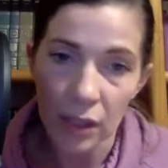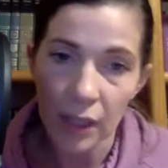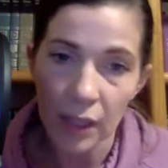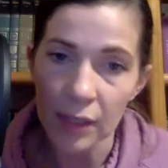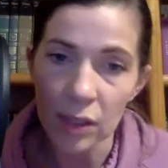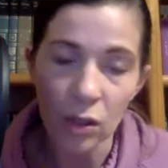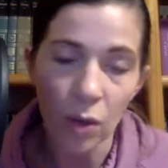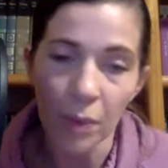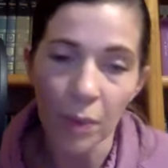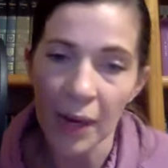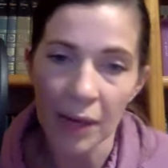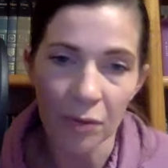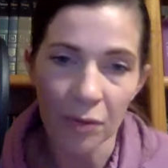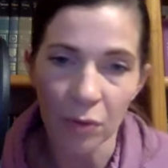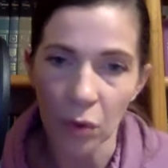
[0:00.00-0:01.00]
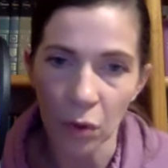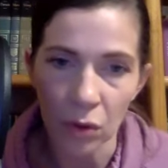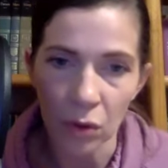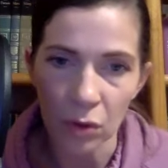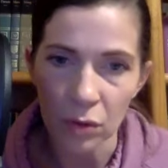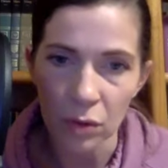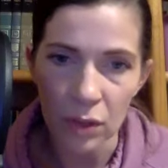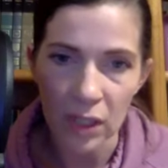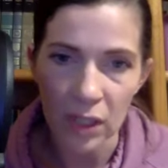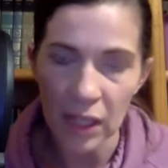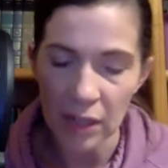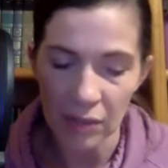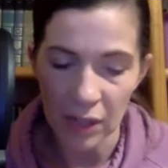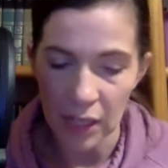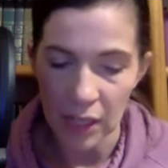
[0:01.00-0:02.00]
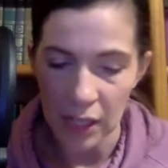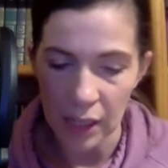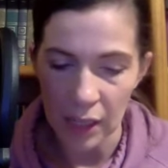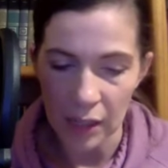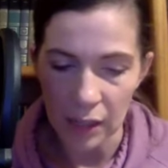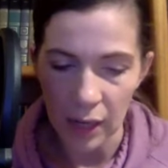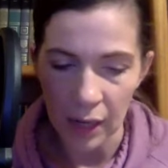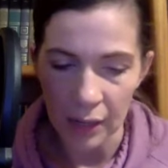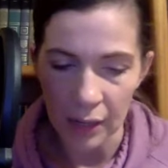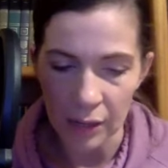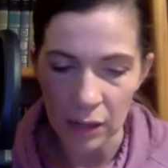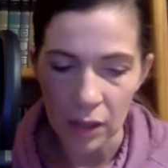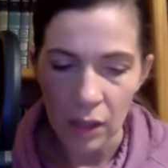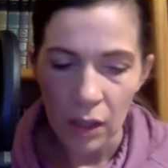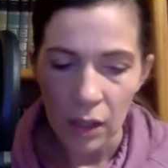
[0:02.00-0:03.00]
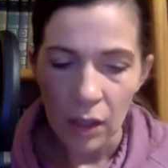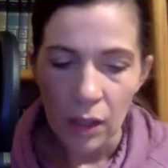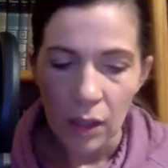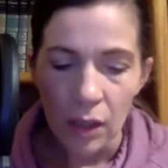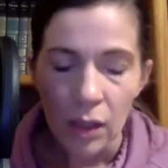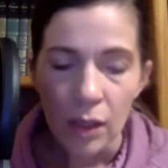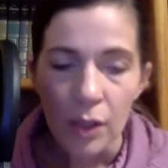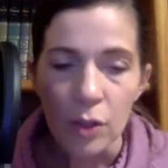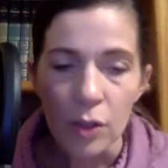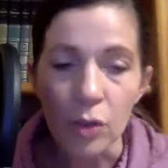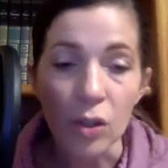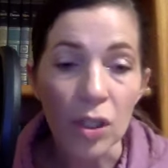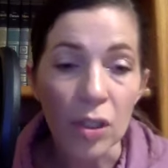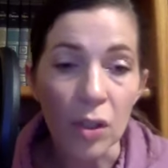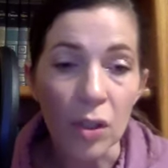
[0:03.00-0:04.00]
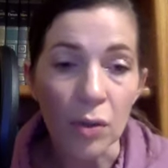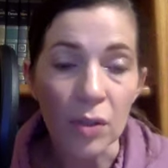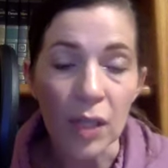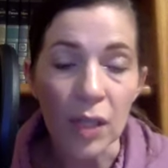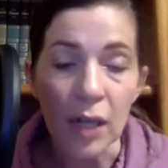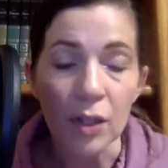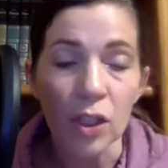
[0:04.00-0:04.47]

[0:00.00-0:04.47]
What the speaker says: It's so painful to even eat. And so she's so sad.